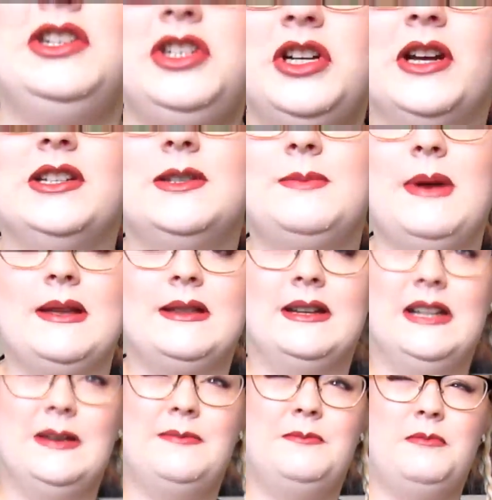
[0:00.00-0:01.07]
just pick
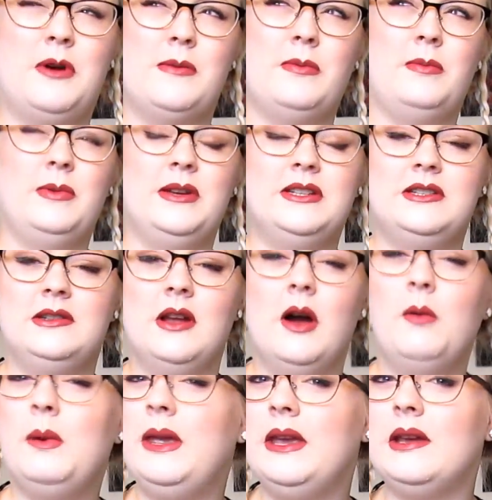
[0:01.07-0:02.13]
that up probably a
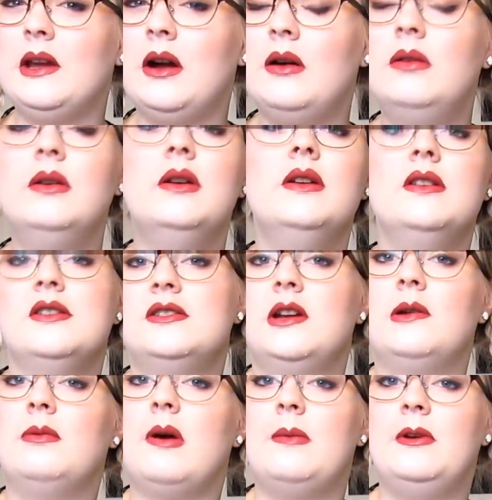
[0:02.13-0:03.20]
week ago, so
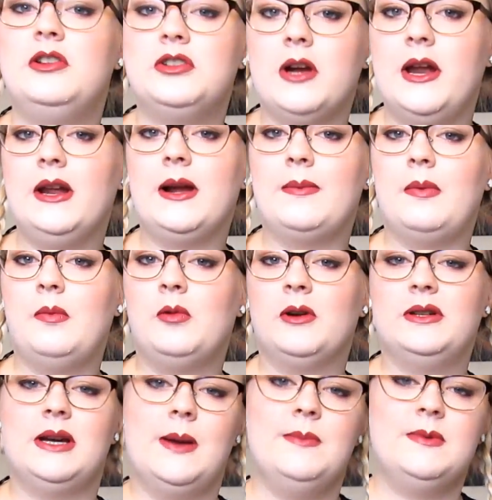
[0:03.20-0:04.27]
I'll probably try a couple more
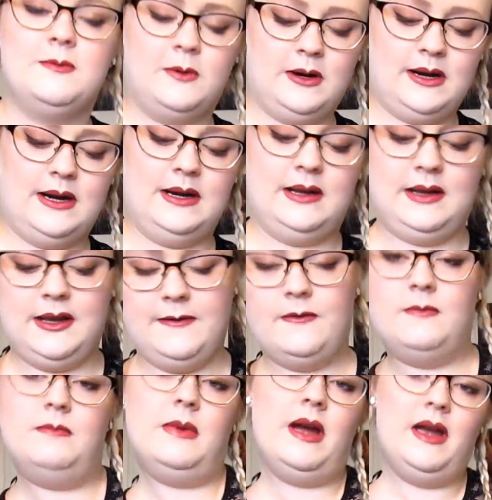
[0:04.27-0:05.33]
times before I kind of give
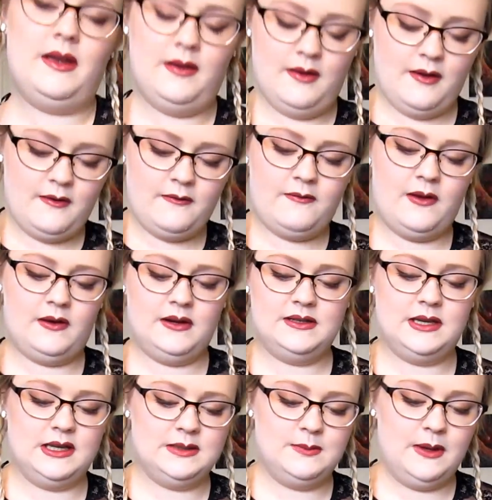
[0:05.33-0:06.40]
it my fair
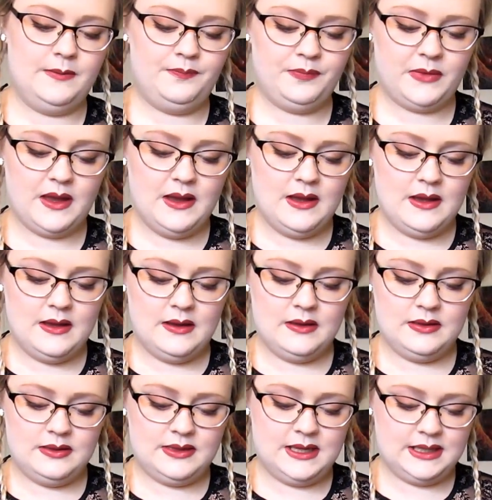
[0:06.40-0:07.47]
assessment.
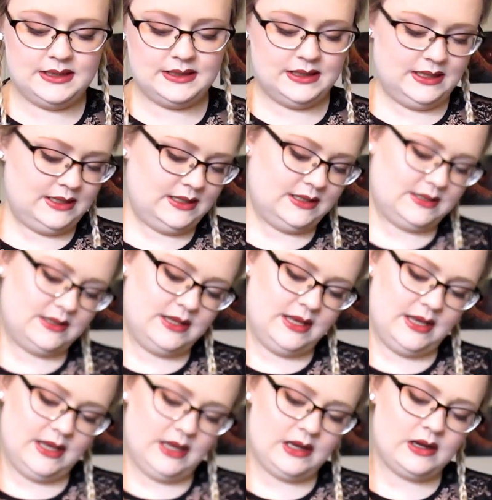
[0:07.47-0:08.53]
This is
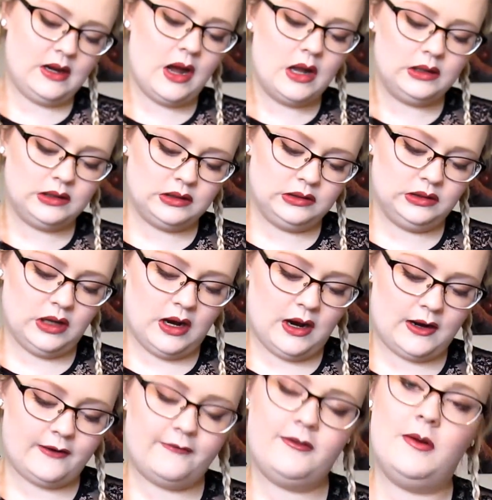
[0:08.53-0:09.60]
the Color
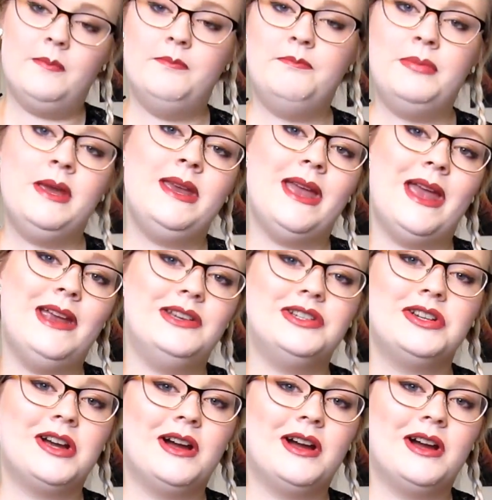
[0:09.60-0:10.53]
Lock from BH